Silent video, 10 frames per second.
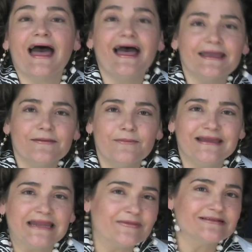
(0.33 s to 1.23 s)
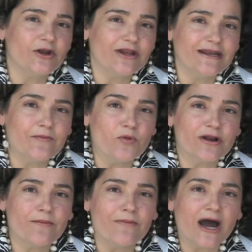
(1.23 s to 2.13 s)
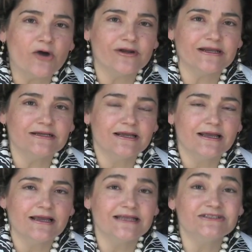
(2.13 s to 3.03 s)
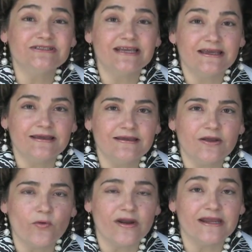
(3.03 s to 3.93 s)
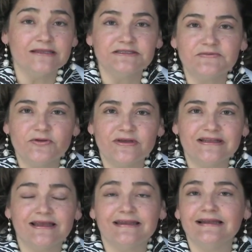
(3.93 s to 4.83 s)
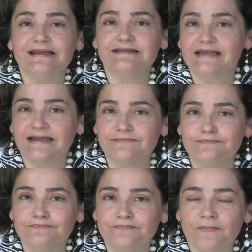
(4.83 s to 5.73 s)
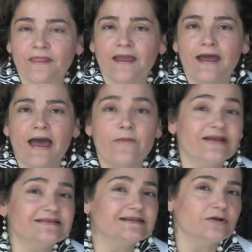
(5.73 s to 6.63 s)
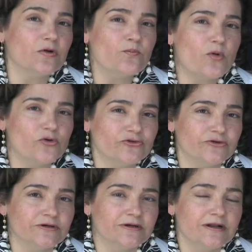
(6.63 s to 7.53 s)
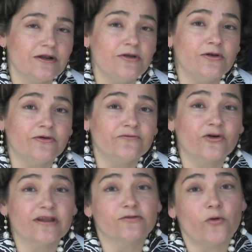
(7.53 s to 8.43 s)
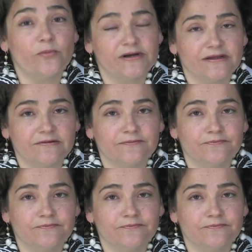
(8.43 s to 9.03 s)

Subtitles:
Hi, my name is Lorena Mora-Mowry, and today we're interviewing Daniel Catan, a Mexican composer known for his operas.